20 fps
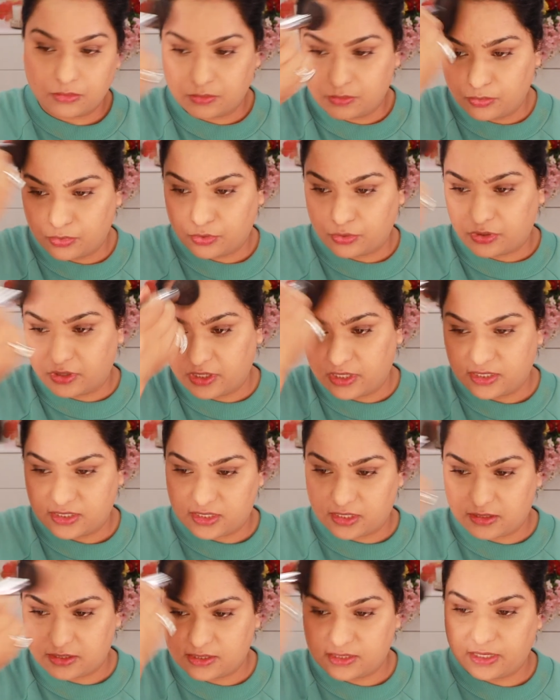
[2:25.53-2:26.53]
both things
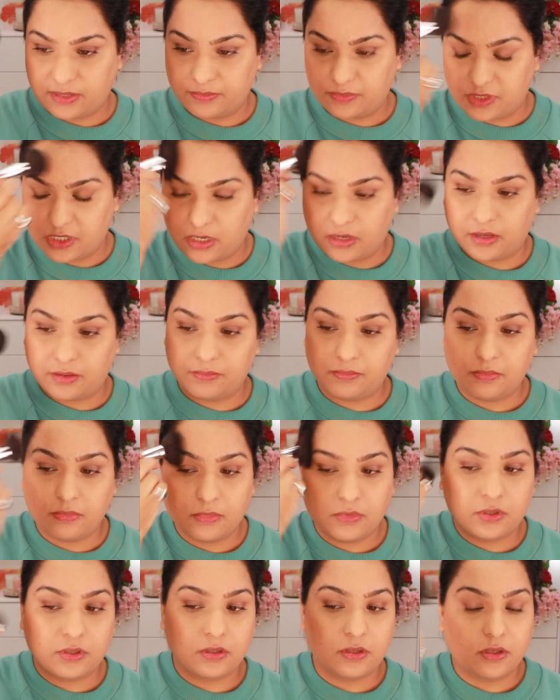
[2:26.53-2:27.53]
at the same time.
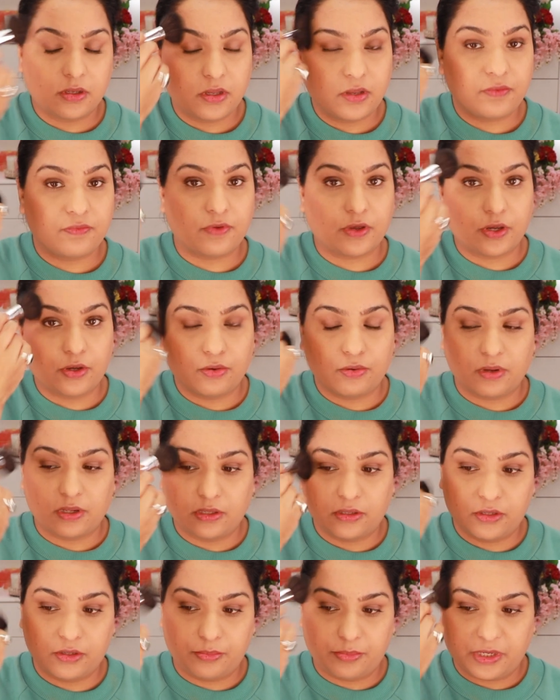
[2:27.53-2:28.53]
If I go a
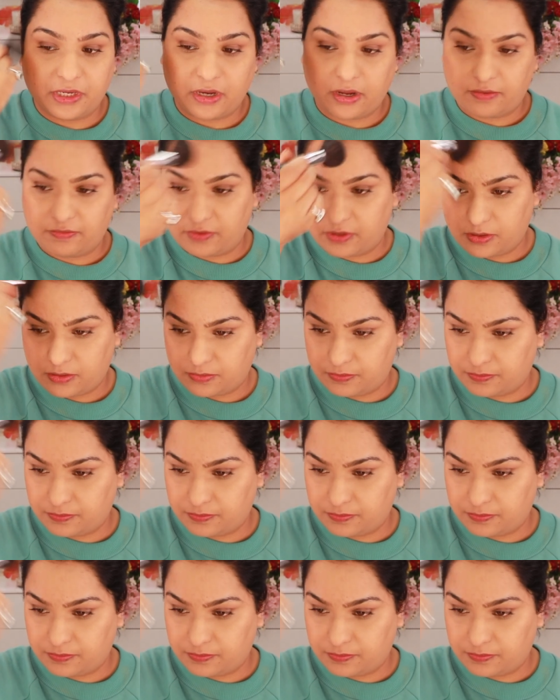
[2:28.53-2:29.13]
little bit heavy,